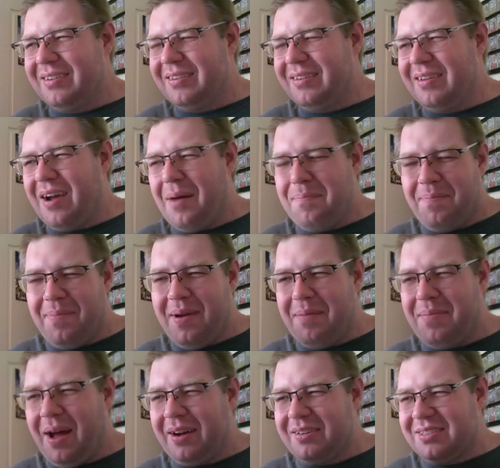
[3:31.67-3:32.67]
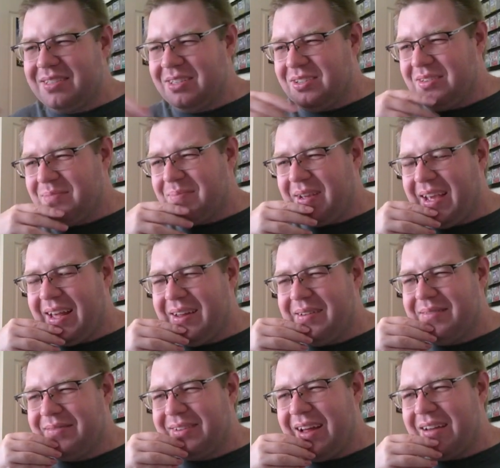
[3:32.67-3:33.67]
about her kind
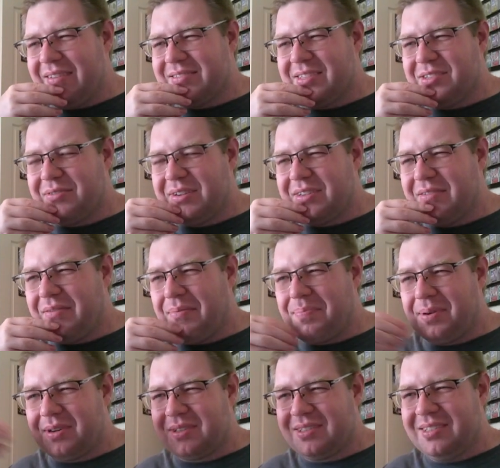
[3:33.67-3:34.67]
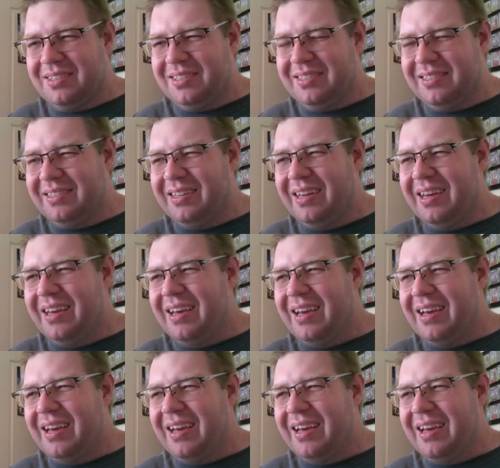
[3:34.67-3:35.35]
of a situation of a person